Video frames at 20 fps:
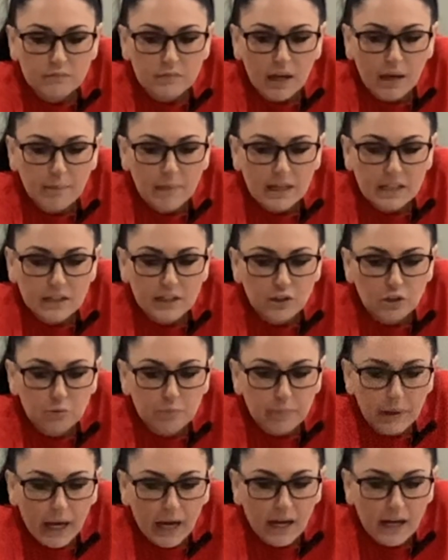made little
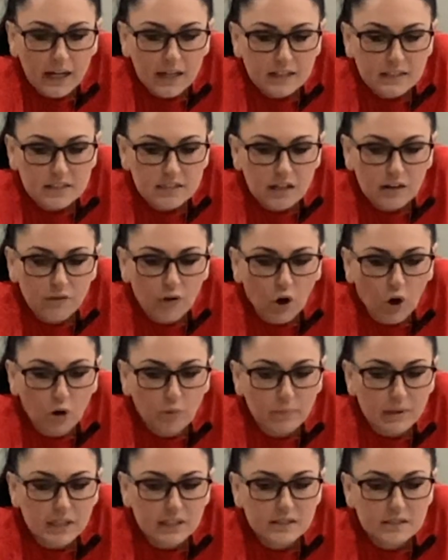bags of
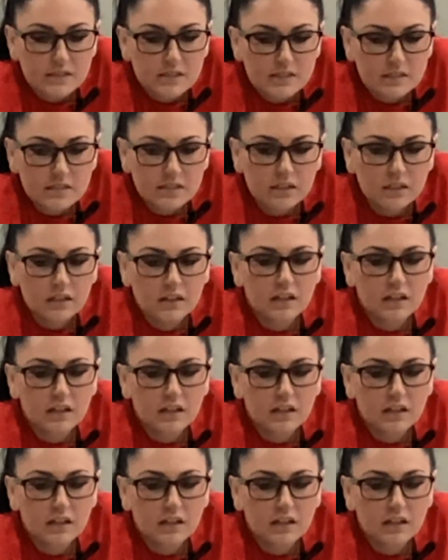almonds